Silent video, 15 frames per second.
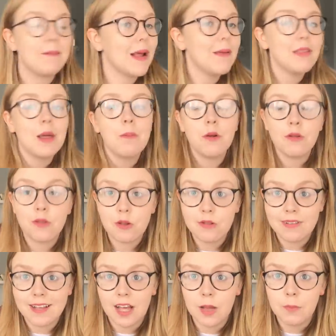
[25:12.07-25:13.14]
Maybe they're both
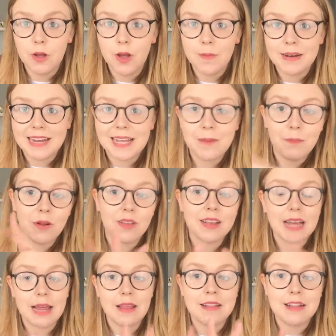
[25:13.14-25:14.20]
using hyperbole but
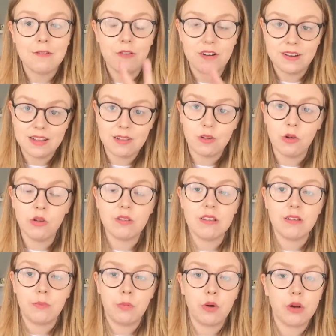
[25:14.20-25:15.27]
to get their different
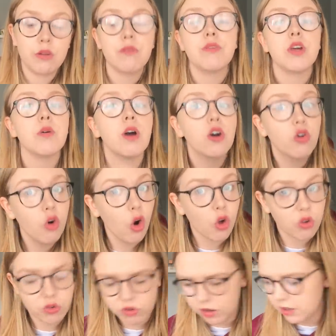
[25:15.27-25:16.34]
discourses and points of view
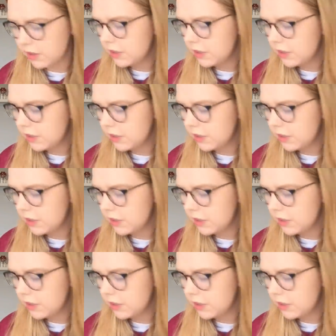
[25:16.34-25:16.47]
across.